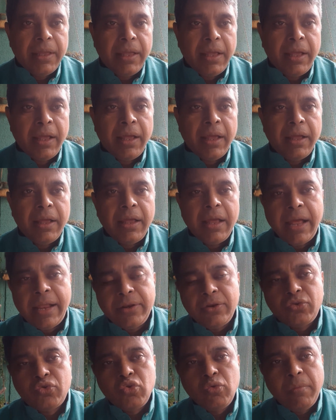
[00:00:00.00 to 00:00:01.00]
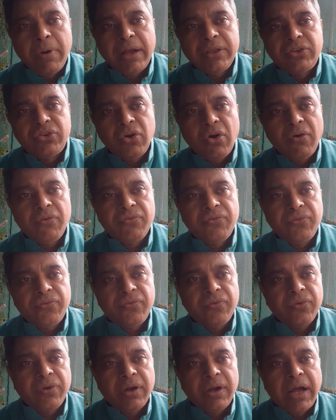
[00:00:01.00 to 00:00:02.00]
and too much of
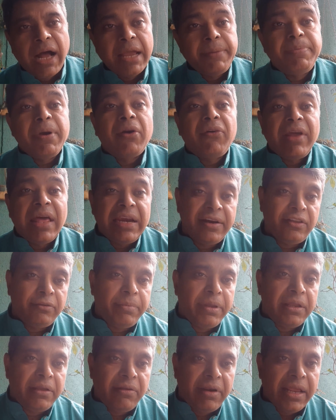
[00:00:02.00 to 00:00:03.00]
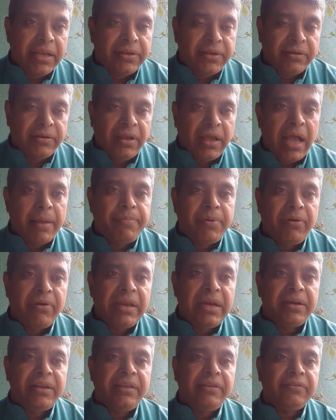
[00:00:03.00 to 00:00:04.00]
hyper reality is being created. Hyper
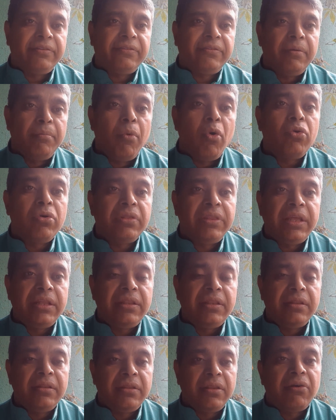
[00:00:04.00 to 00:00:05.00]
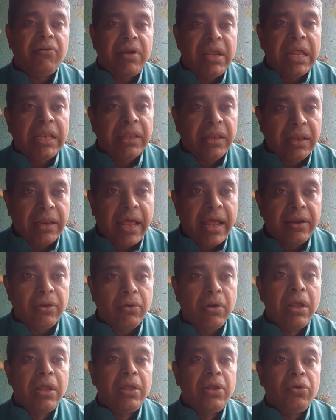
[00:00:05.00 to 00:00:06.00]
reality is more than the real,
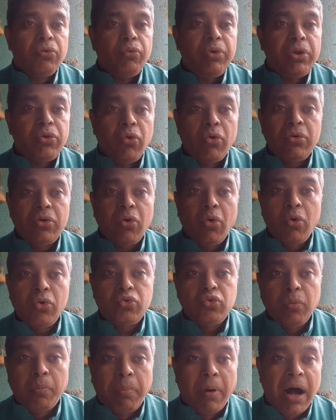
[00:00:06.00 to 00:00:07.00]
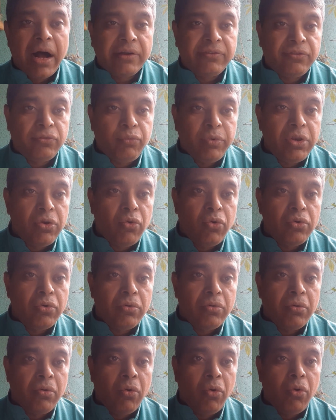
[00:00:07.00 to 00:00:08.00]
and we don't go to parks, we
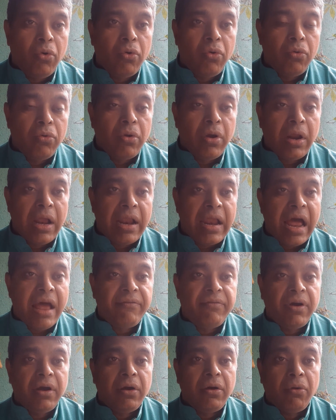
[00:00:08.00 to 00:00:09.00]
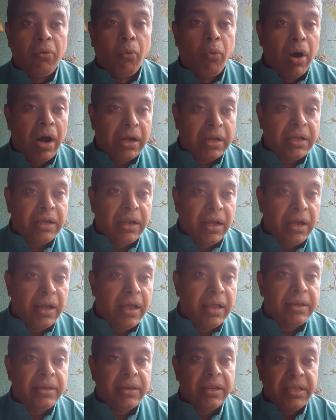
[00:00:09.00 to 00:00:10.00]
don't go have a walk.
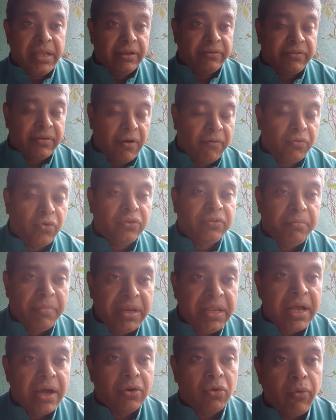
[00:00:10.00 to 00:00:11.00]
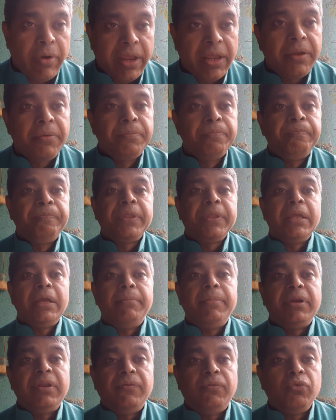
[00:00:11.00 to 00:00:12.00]
And yes, of course, many are going,
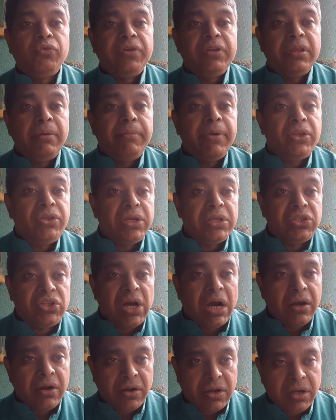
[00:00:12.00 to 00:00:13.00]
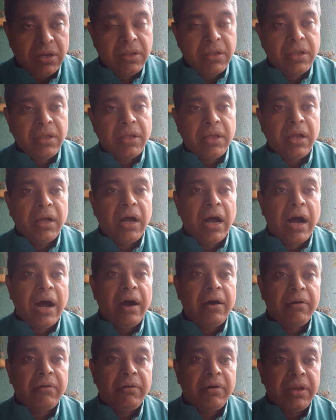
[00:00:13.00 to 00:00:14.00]
but if you see the major chunk
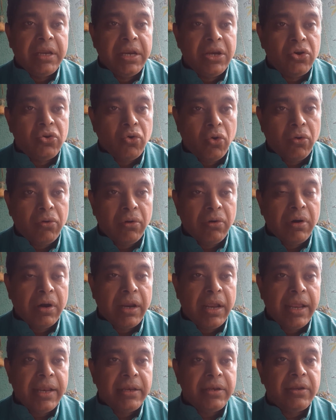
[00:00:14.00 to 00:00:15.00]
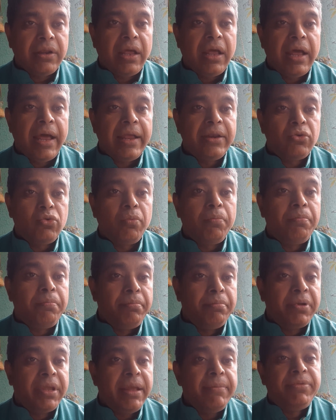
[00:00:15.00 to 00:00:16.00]
are indoor, and to
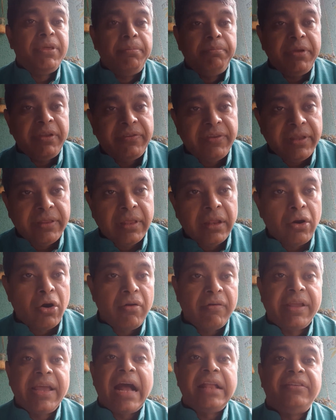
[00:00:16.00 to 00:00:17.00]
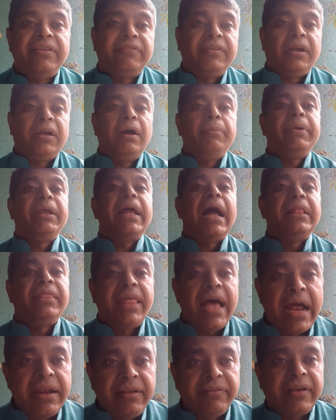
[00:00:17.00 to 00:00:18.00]
keep them busy, a lot of gadgets are coming, and
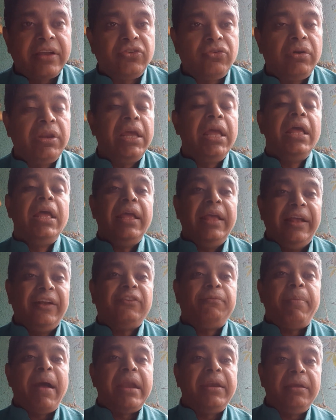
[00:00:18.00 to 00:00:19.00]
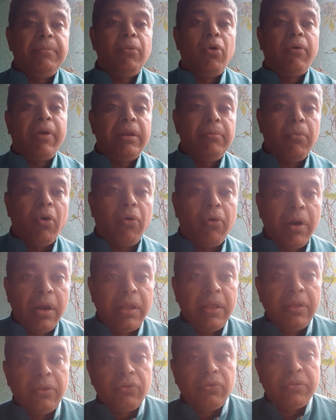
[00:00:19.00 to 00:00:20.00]
that is actually expanding more and more.
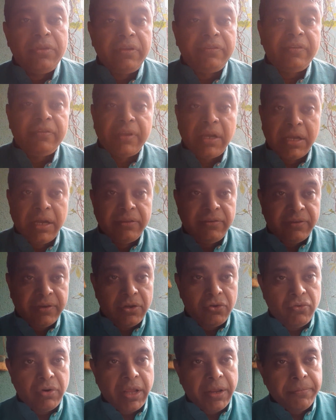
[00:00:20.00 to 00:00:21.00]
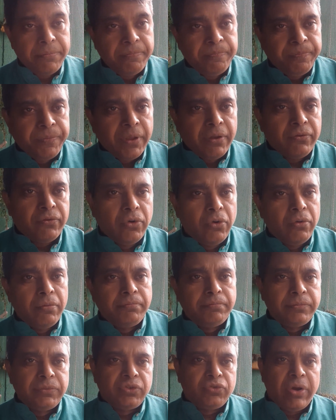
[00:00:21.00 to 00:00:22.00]
So this is a concern today.
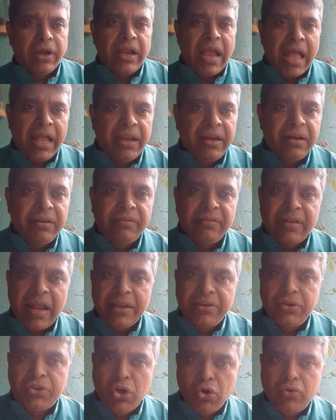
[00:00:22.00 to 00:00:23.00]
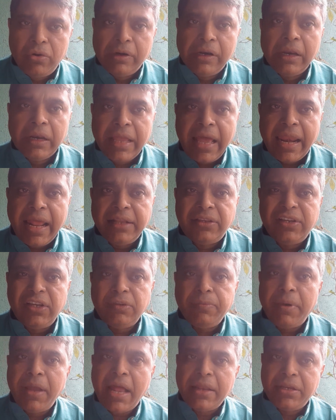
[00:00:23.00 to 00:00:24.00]
So again, it is attitudinal. Can I
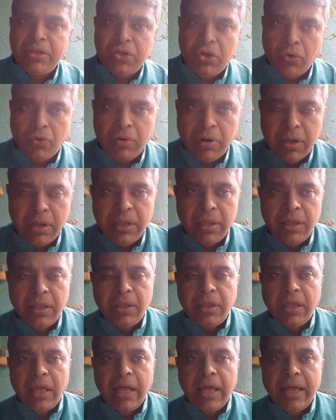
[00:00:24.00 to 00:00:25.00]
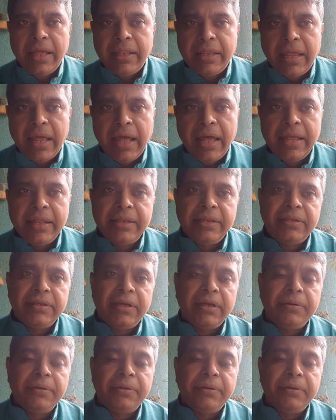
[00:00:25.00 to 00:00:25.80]
change my attitude? And